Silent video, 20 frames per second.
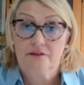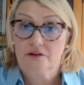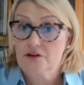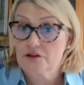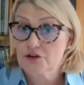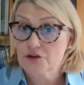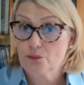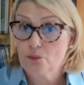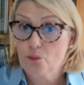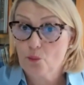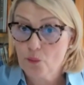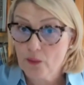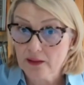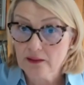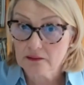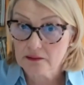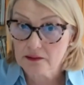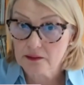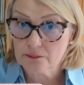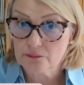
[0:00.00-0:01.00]
her some
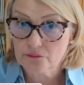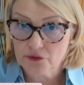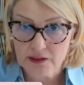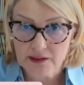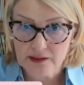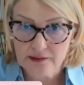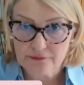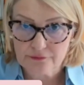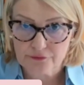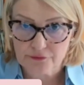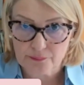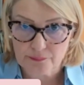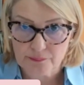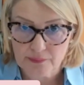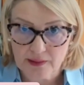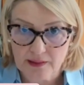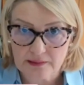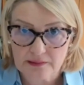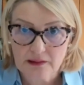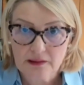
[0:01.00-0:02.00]
welcome relief from
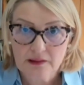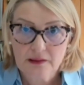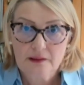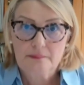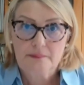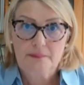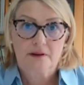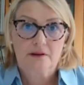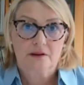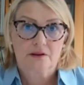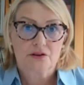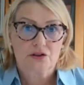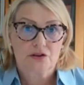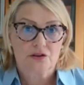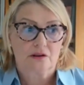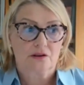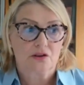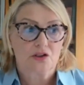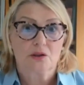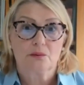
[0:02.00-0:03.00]
that, because
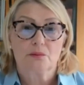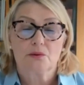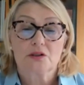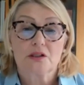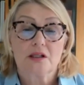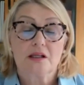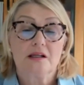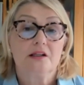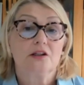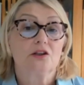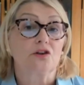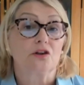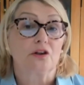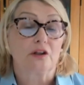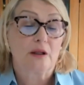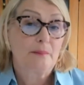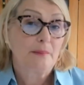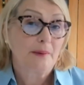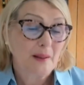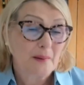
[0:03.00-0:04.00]
she was
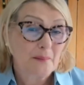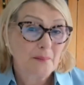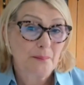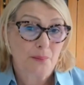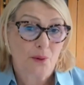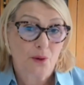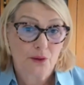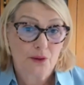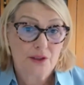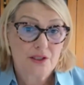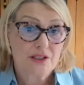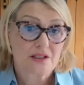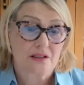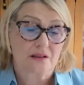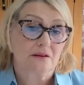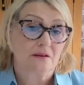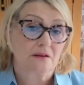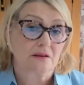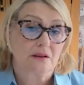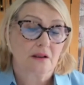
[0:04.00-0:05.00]
literally being
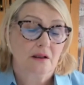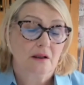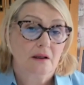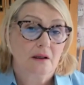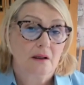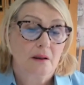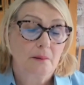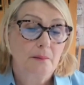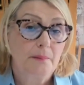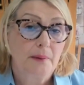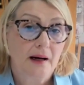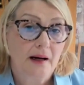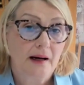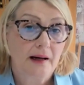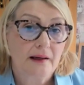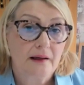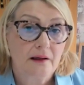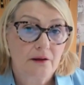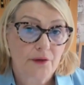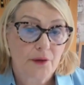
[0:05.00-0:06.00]
poisoned
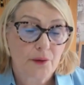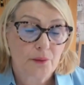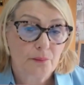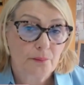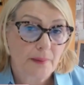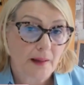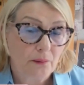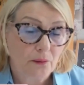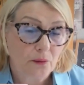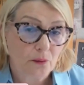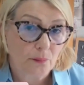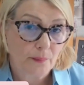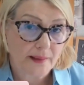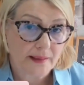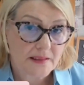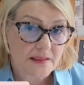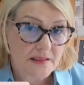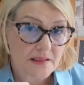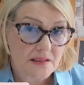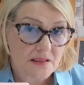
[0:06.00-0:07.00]
by her own bowel
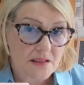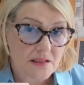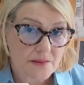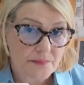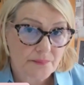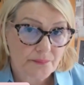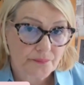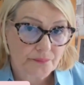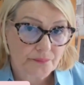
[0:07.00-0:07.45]
wastes.